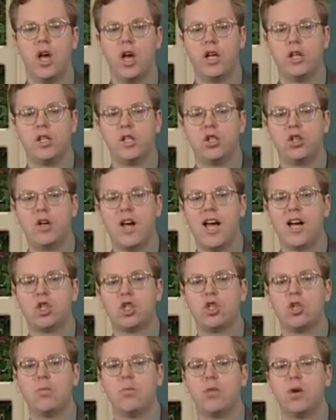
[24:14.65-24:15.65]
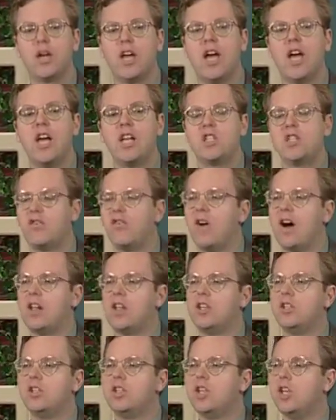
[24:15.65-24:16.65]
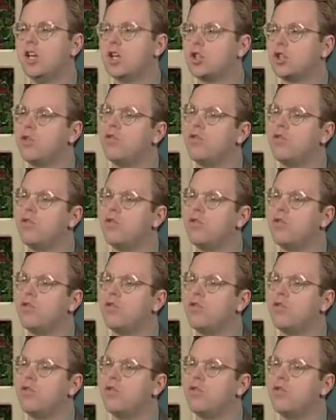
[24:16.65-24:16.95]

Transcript: and international brigades of volunteers